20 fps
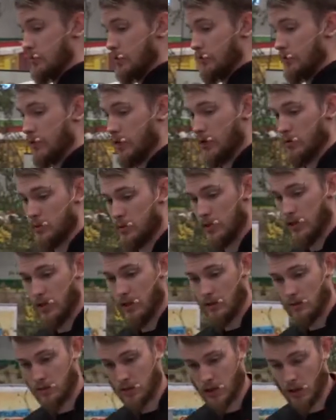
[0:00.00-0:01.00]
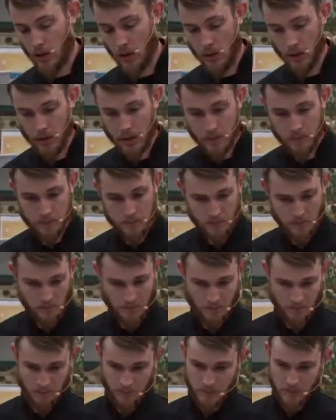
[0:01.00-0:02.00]
we've got our potatoes going,
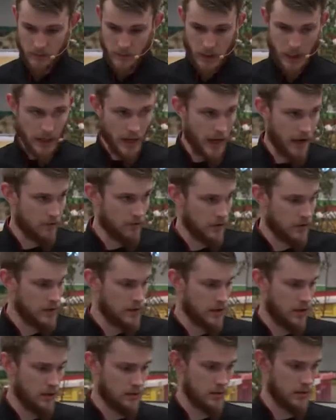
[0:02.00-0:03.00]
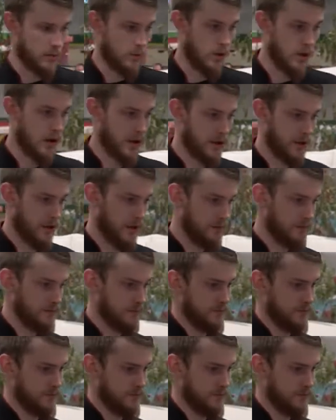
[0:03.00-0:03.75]
heavily salted water.